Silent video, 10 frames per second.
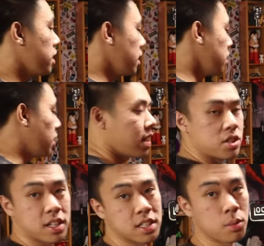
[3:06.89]
as
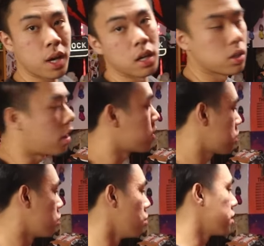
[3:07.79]
you can see, we got a lot of
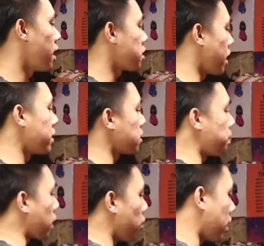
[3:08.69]
shoes. Should I just
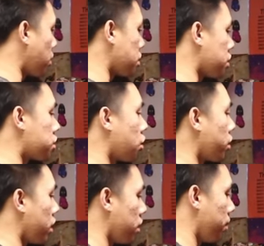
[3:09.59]
pick one out just to show
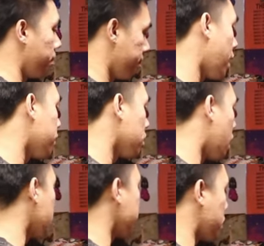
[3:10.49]
y'all? We have a
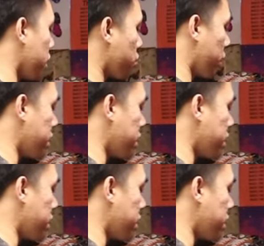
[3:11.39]
lot of good